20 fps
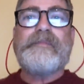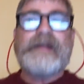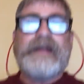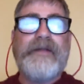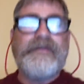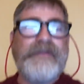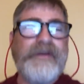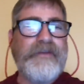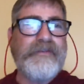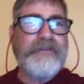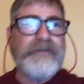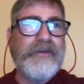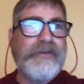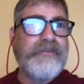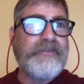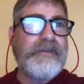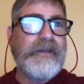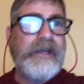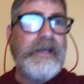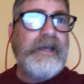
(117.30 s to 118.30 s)
this
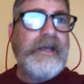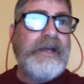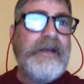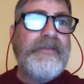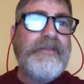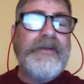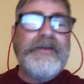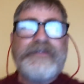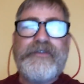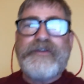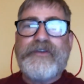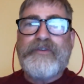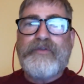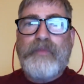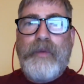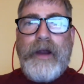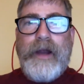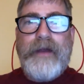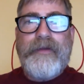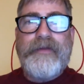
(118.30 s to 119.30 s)
is
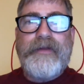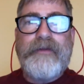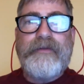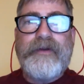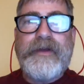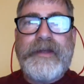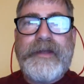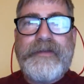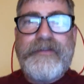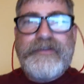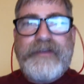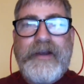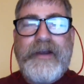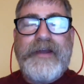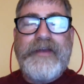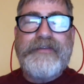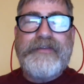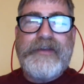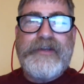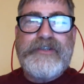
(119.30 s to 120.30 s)
where the really
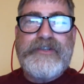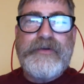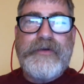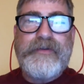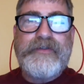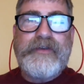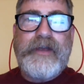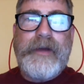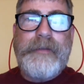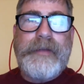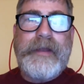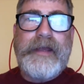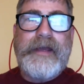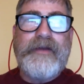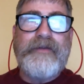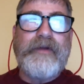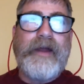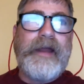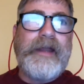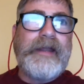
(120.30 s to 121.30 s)
serious issue is coming
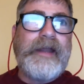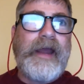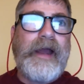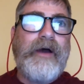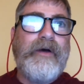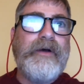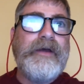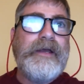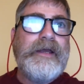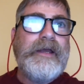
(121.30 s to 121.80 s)
in right now.